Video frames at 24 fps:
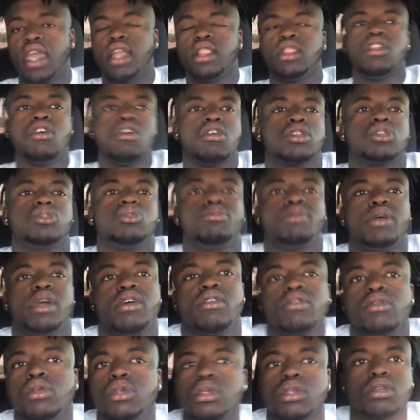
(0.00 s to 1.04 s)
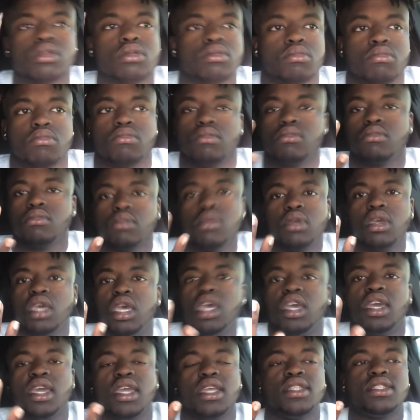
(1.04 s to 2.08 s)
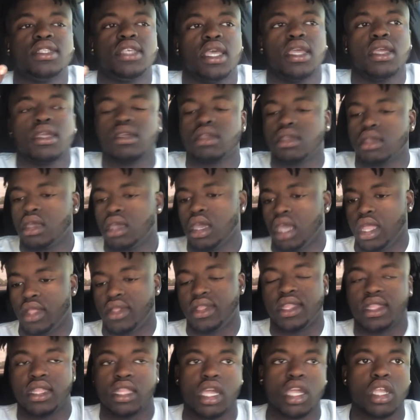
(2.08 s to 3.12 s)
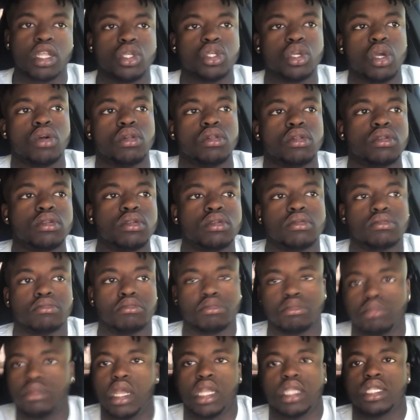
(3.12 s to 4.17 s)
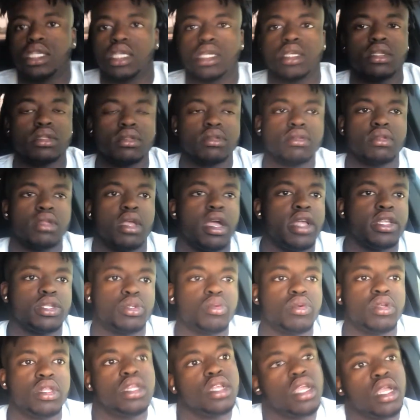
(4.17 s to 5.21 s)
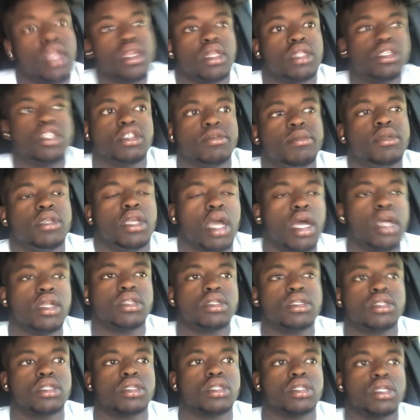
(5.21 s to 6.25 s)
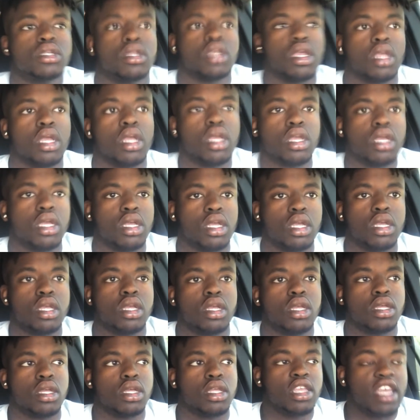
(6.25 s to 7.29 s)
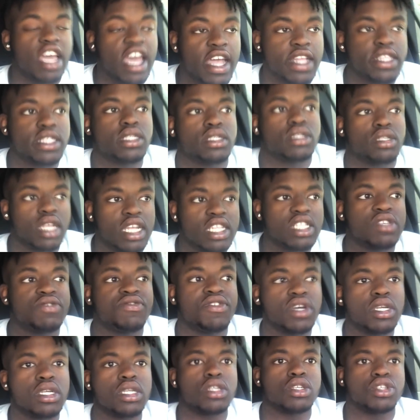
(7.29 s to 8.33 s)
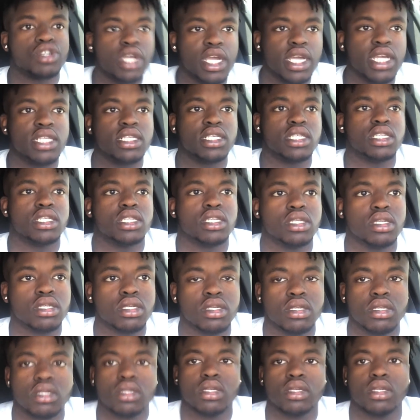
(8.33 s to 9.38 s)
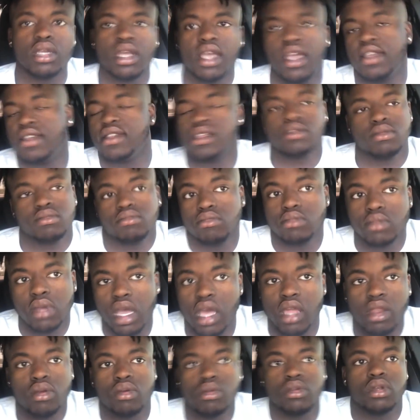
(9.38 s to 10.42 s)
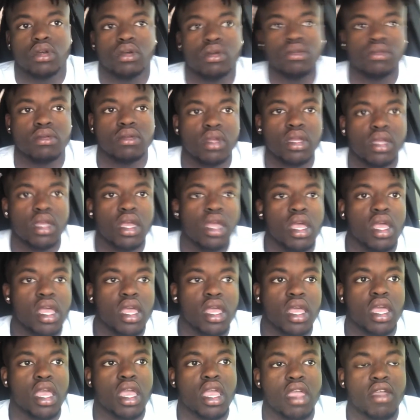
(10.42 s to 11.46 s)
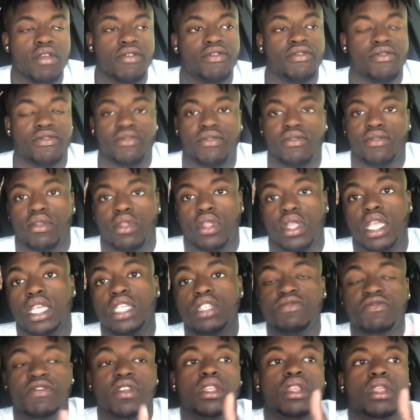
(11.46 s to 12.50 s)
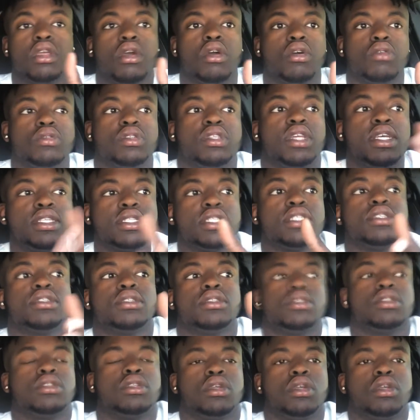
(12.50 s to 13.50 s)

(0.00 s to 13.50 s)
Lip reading: Long tube headers, the intake, and the controller. That's it. That's really it, to be honest. That's fucking crazy. I don't know. If this video doesn't